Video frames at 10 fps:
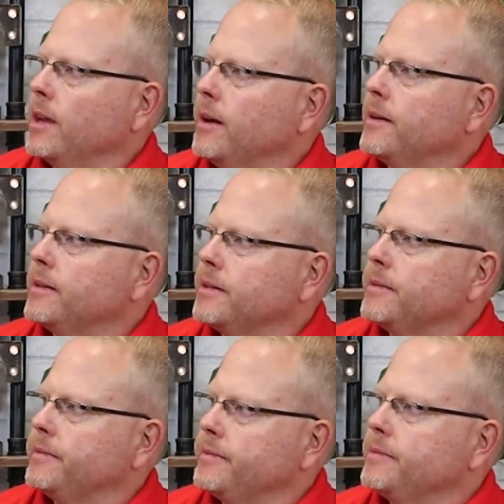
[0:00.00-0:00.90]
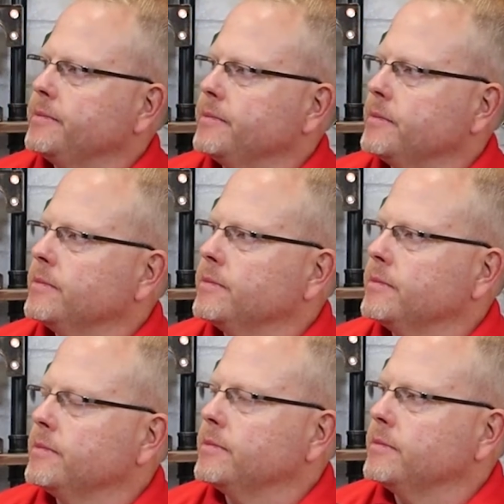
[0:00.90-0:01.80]

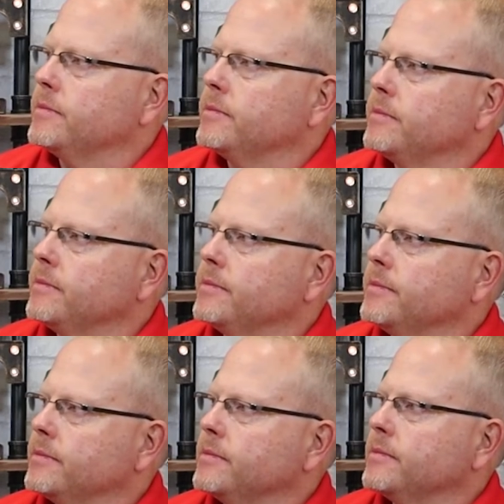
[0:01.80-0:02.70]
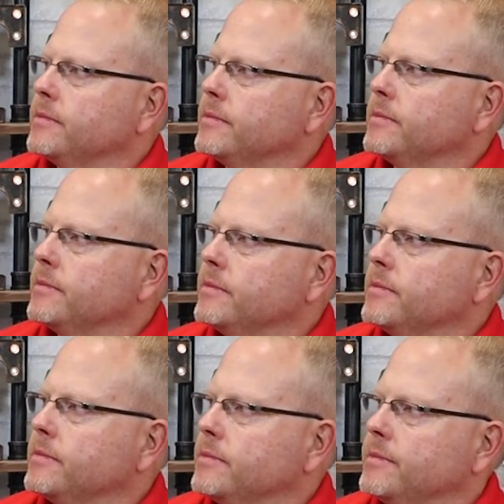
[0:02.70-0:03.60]

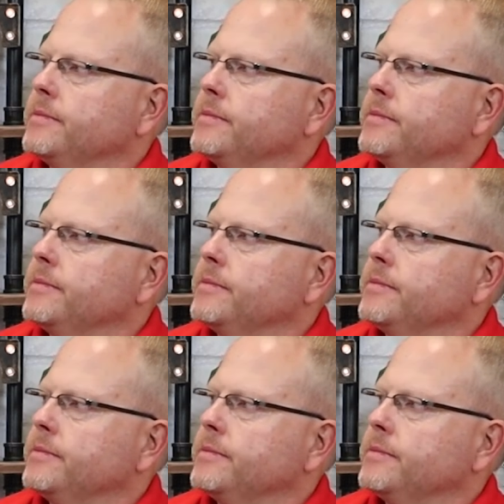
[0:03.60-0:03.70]
(silent)